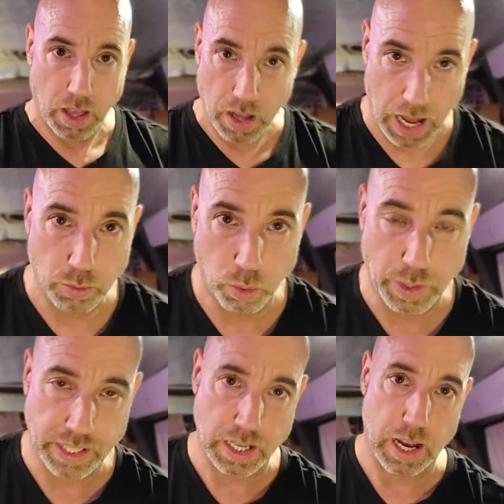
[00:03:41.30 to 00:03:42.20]
I will
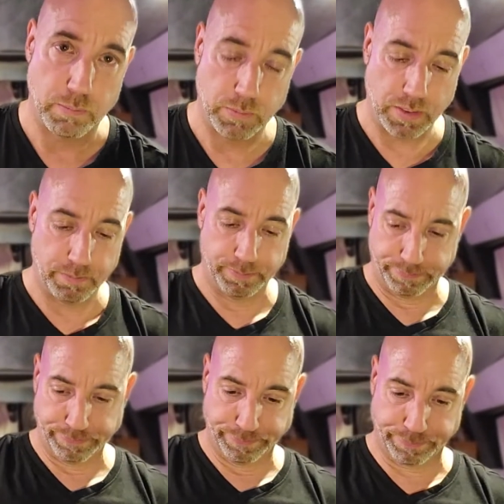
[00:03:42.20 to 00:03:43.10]
wake up
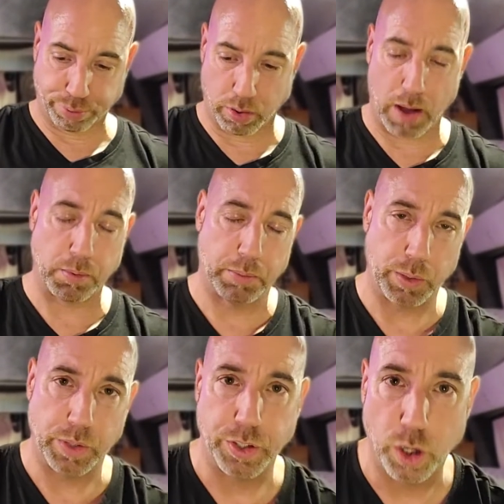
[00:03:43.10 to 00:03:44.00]

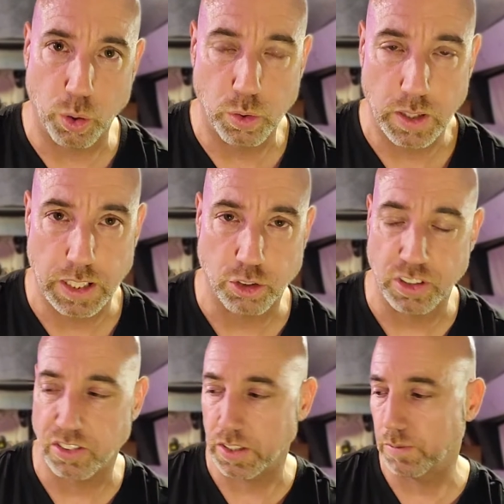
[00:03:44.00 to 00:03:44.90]
probably with no
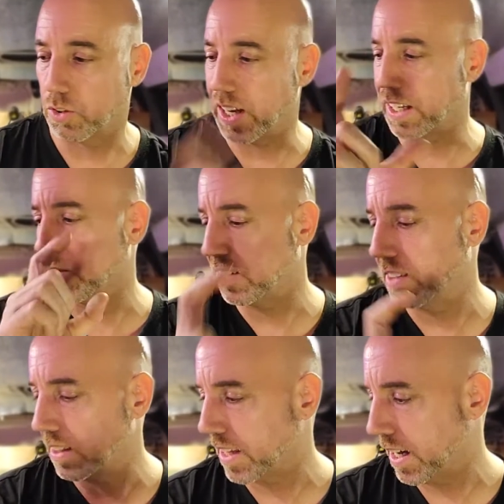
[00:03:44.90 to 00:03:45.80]
electricity. So I got to
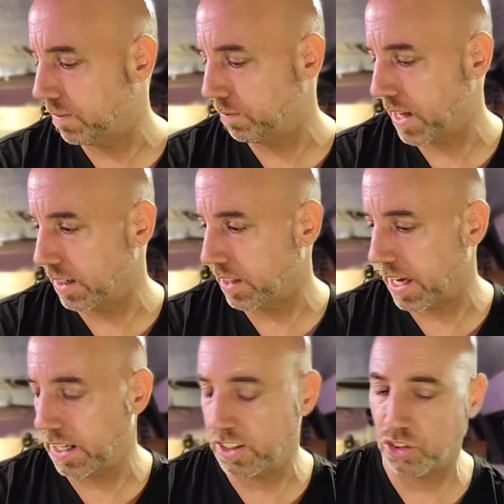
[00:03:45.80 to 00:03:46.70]
reset that
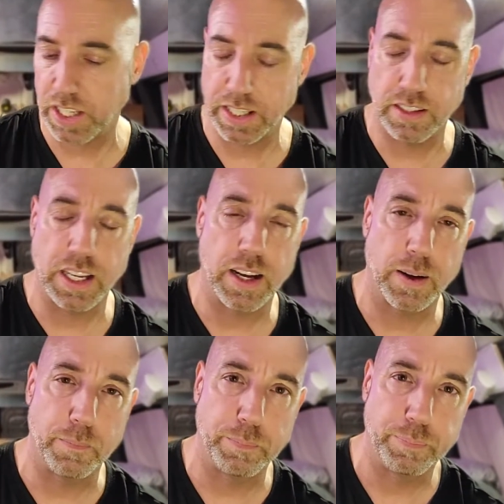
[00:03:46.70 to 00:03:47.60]
gauge
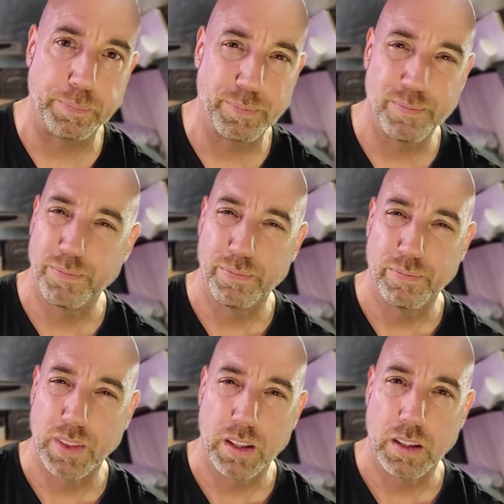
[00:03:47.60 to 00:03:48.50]
and
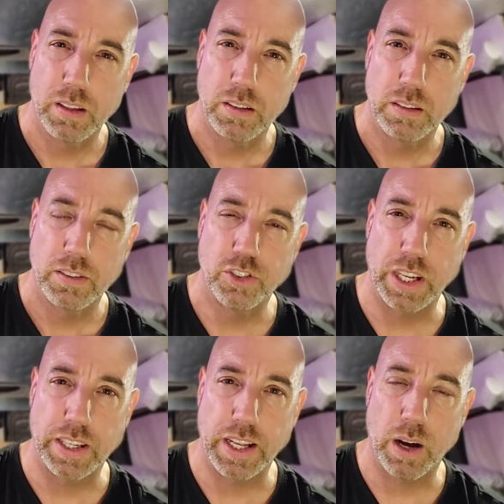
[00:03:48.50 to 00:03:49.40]

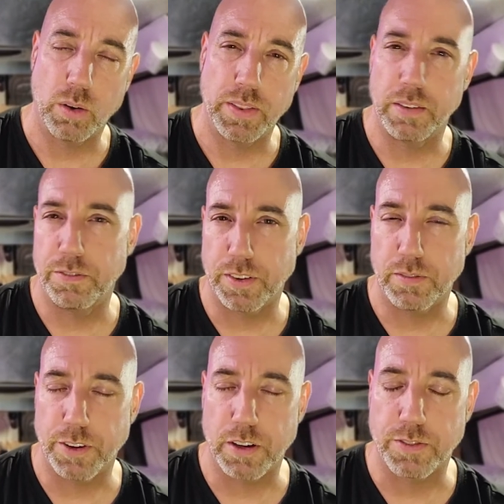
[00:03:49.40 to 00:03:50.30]
check it out and then
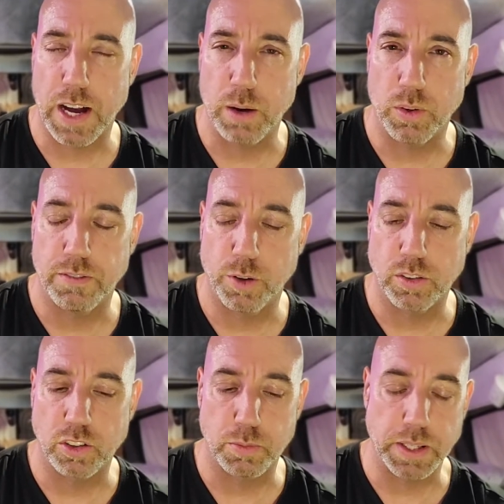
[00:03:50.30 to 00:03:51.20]
verify it with a
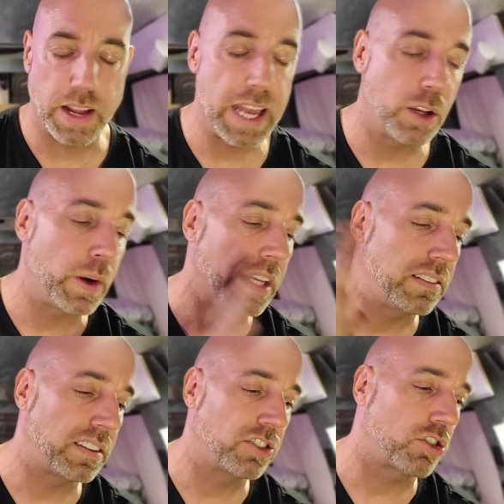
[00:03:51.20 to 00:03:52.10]
voltage meter.
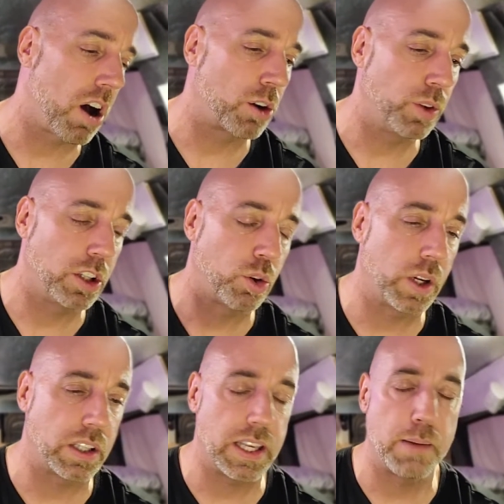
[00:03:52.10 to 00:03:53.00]
Anyways, let's talk really
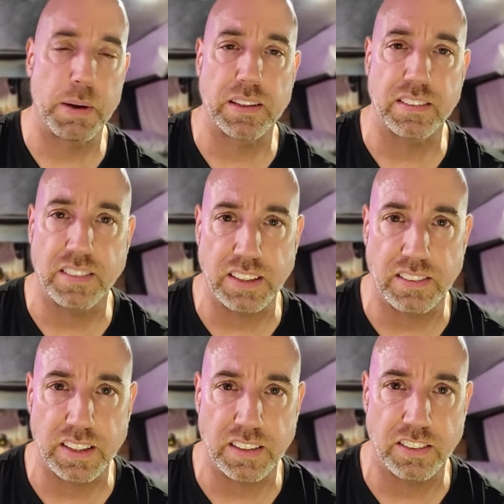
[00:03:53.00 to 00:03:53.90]
quickly about this
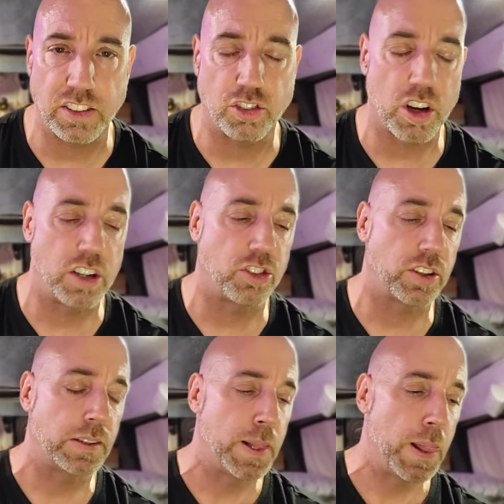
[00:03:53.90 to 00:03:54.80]
DC charger.